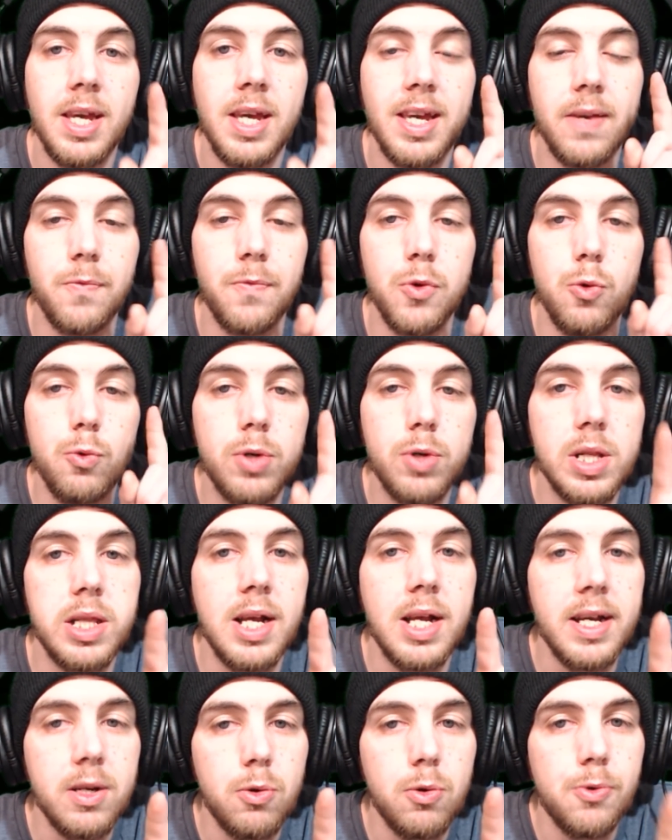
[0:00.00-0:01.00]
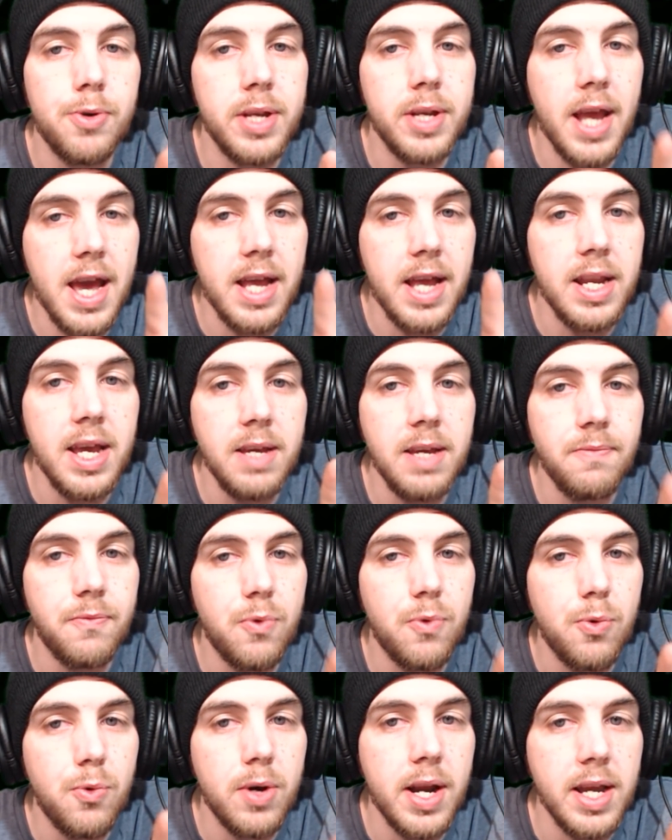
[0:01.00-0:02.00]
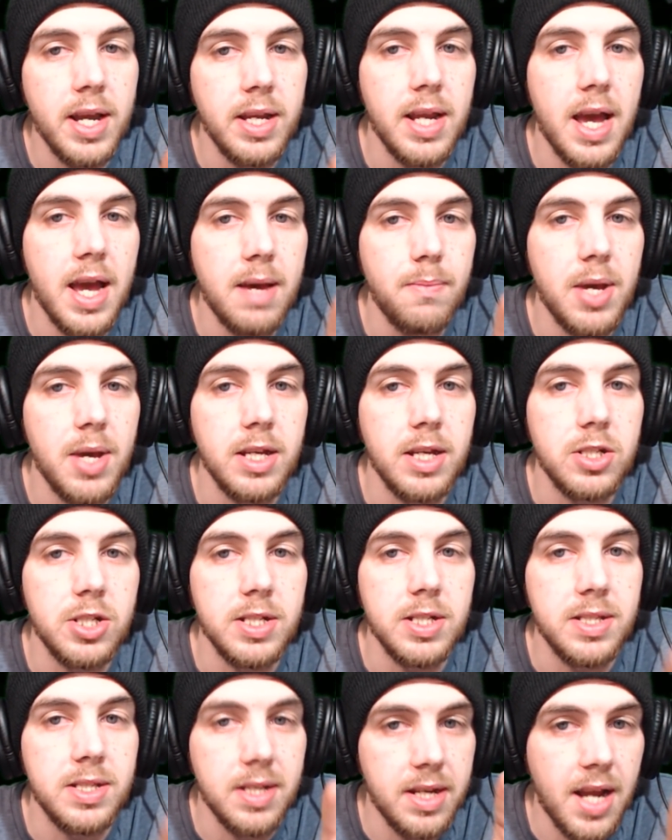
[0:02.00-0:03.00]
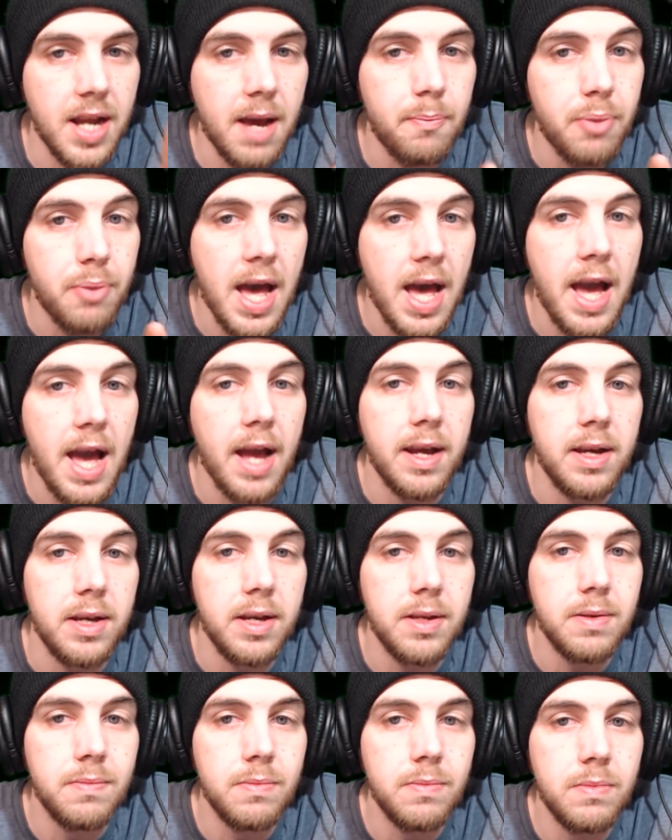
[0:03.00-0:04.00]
If you click on N848MH, it's in that pack,